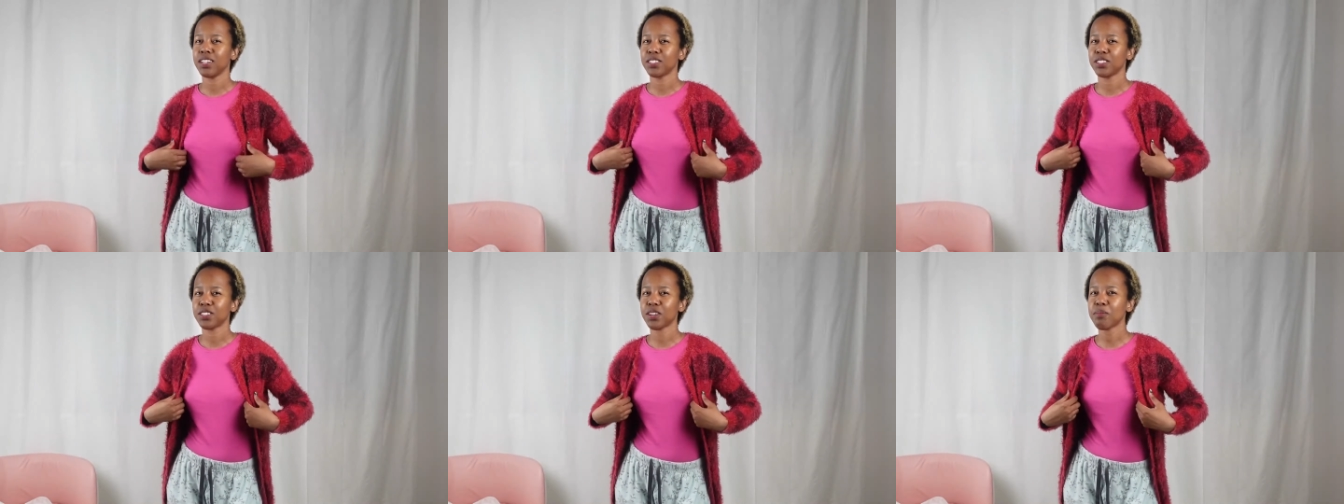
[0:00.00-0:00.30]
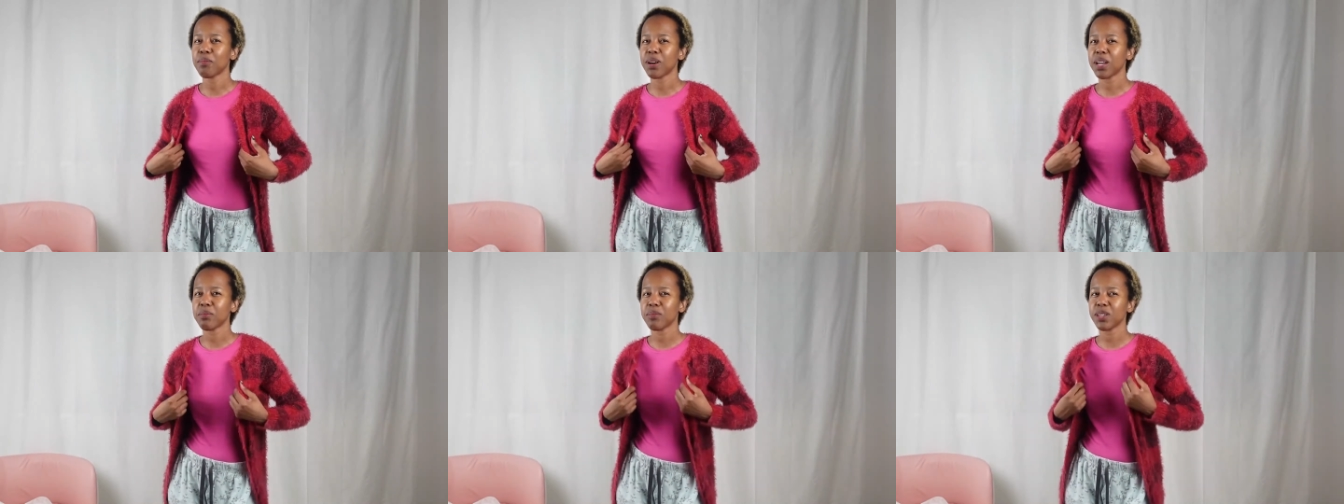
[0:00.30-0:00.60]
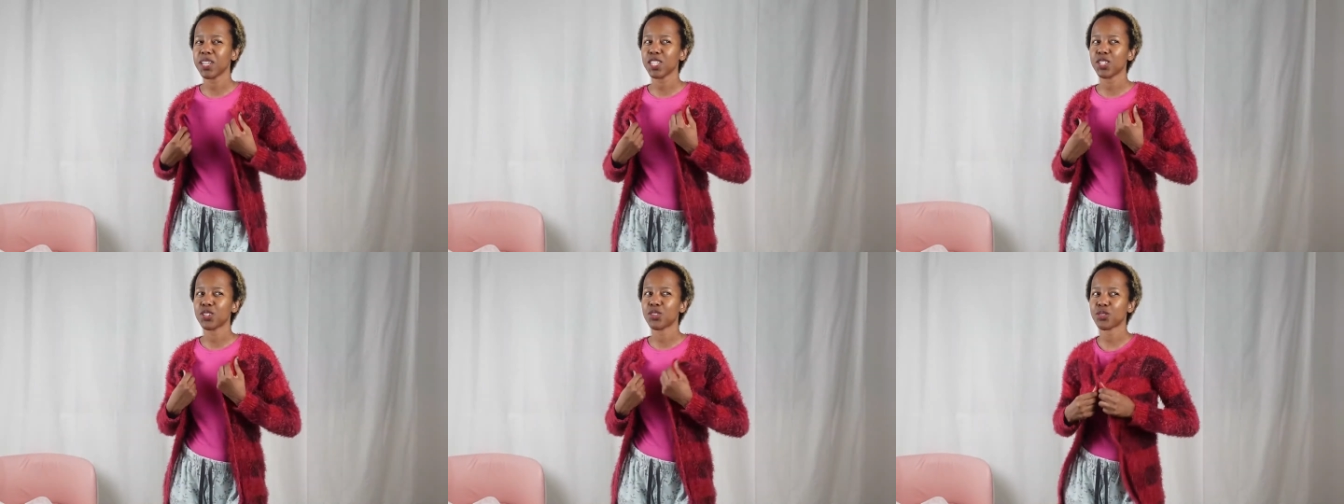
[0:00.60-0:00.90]
don't mind
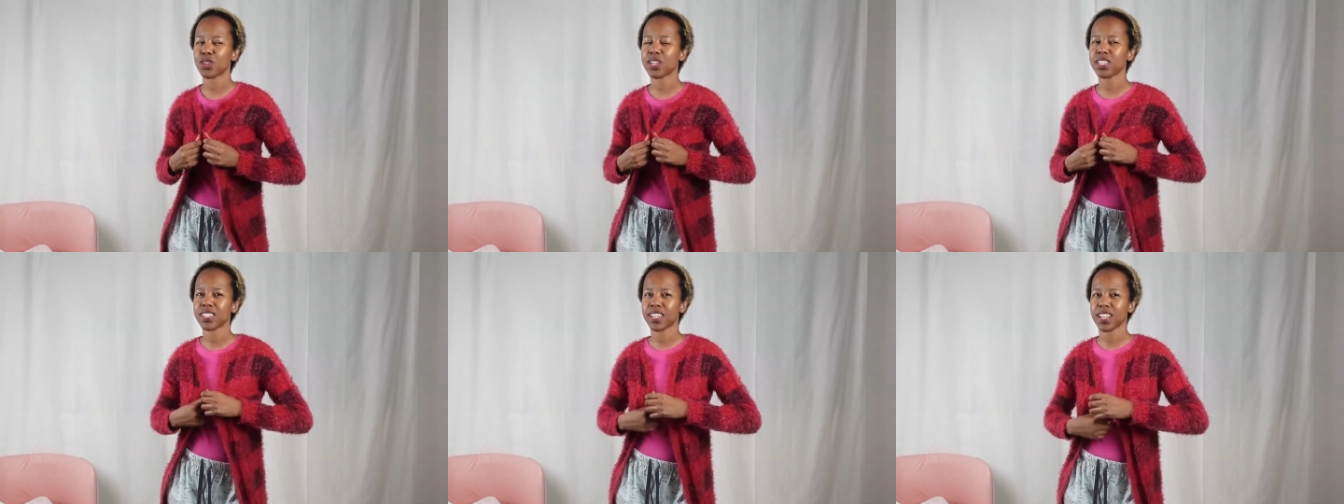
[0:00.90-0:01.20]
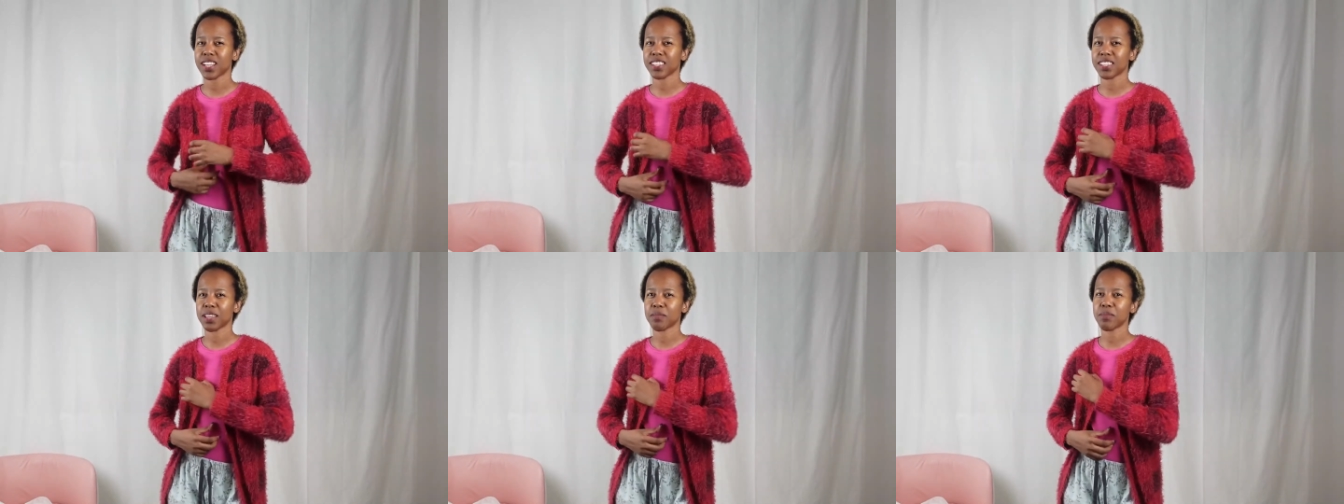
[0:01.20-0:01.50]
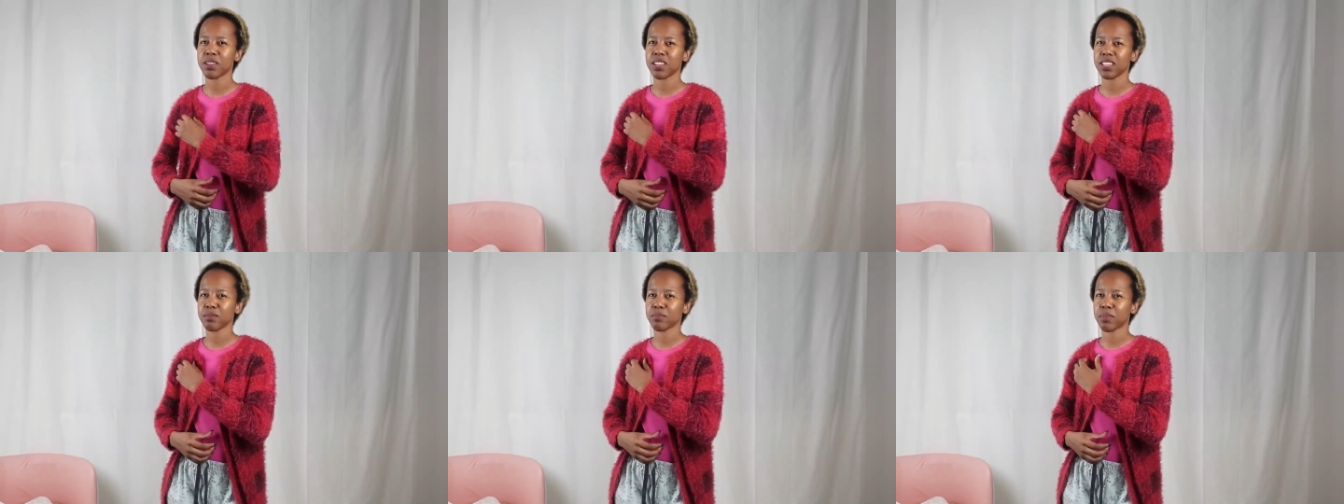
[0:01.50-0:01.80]
me dressed like
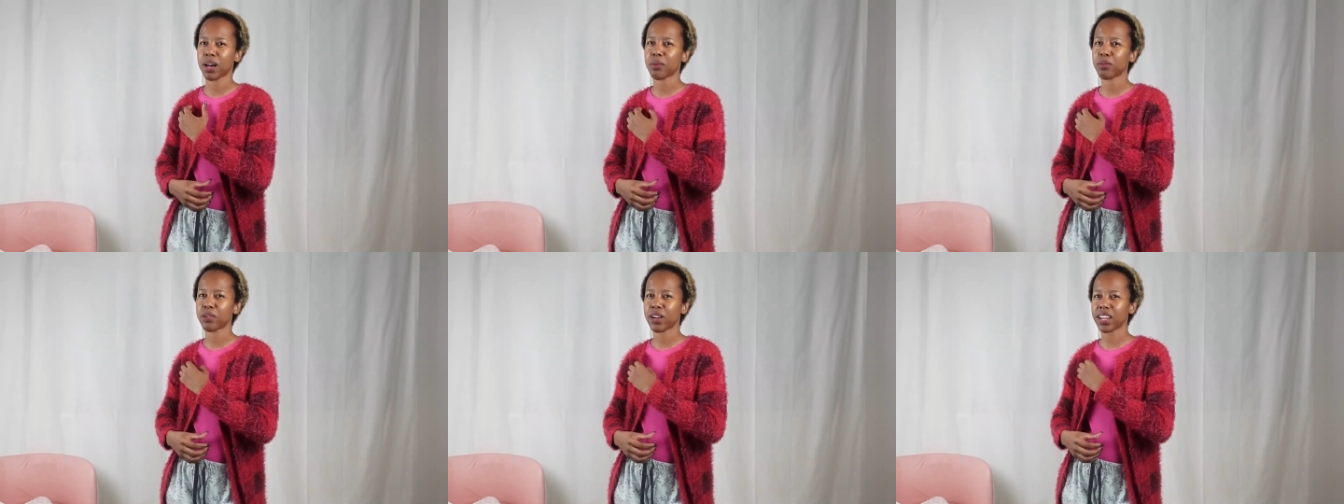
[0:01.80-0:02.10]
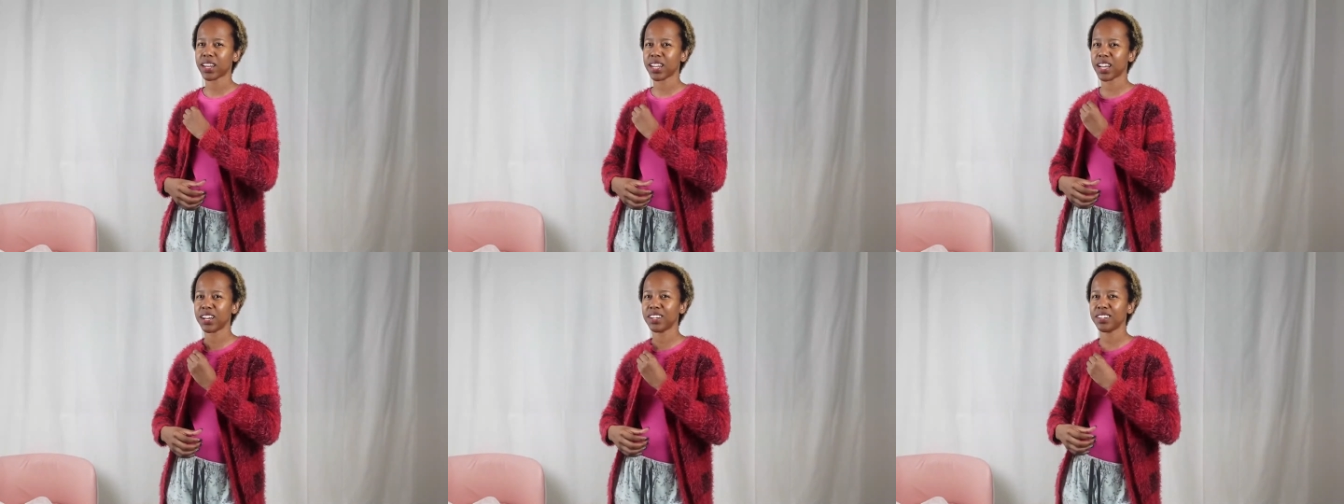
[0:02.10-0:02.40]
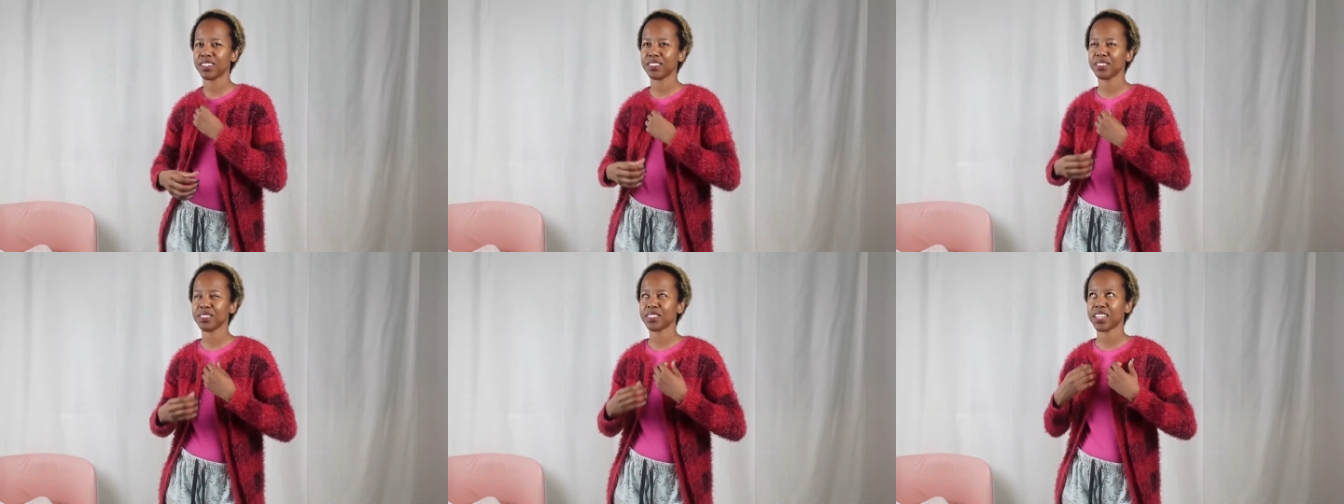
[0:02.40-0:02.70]
somebody's mom right now